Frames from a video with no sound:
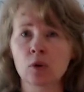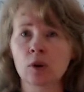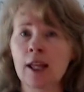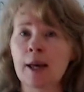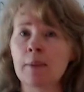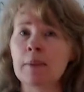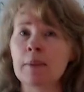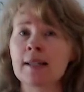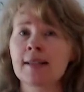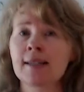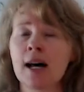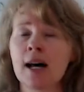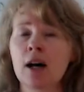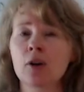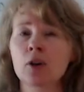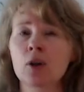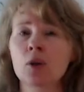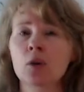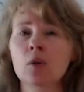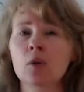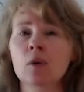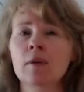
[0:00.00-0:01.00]
me tell
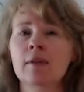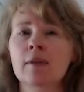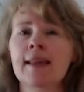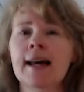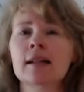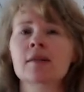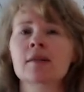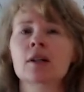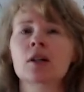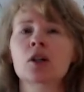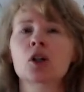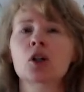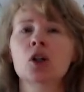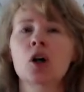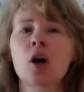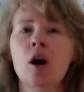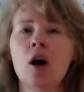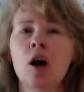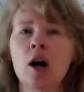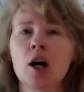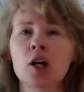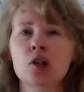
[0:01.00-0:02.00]
you, that's a
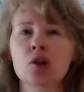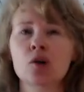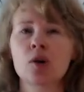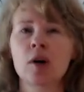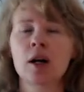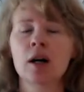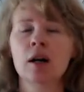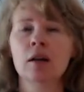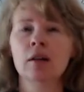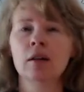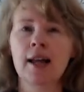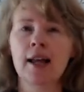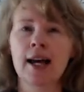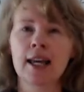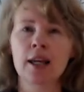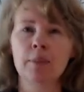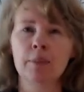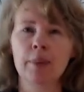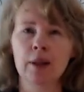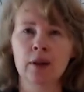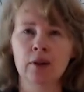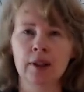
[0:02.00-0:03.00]
contra
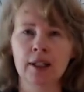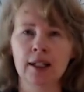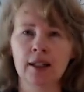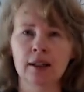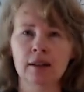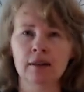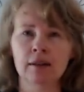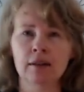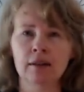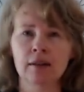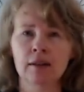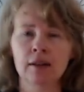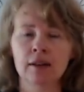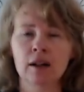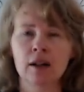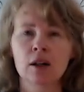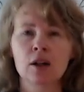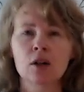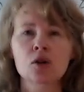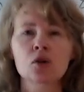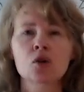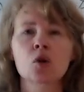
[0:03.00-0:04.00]
liability.
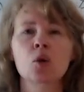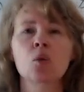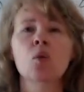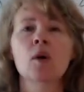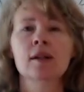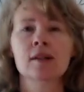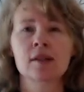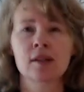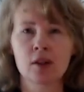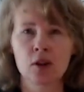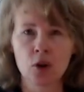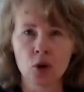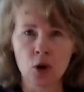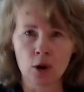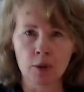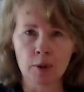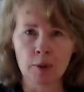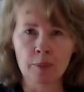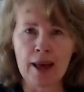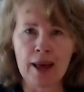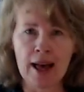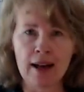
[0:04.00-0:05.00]
So what's the normal
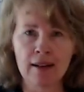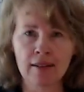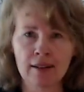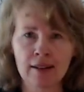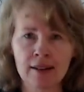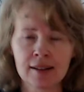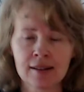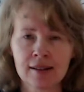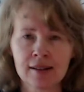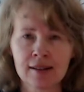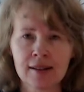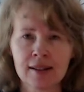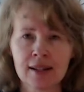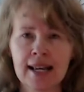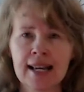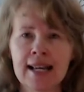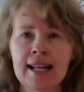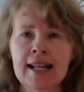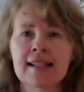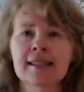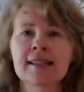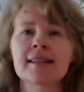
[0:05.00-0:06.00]
balance?
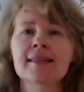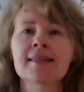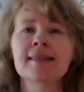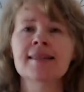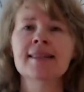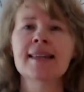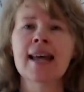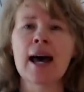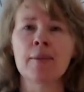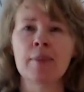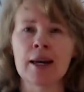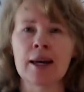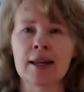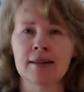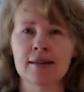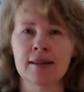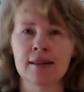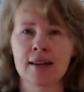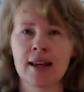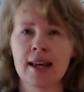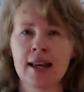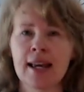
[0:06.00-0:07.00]
It's a debit.
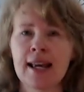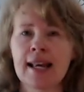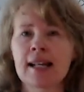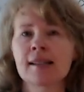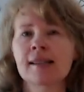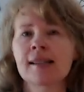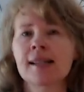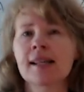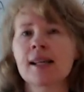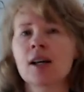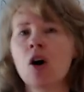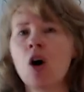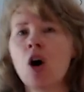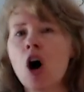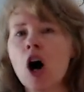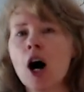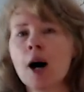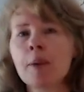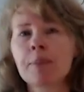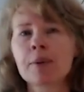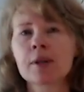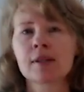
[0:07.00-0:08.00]
It's the
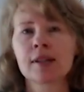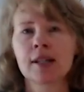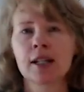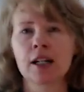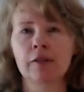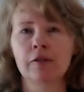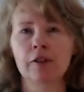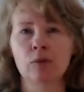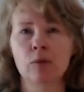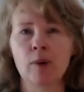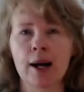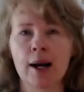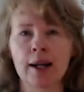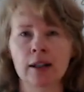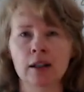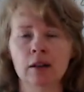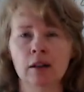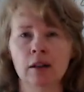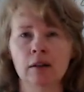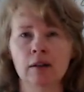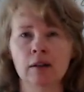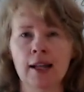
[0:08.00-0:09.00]
opposite of a
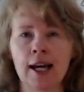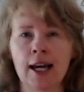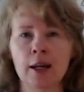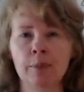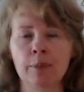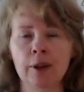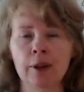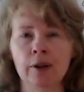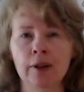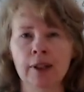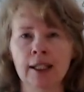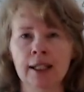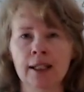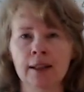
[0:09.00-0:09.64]
regular liability.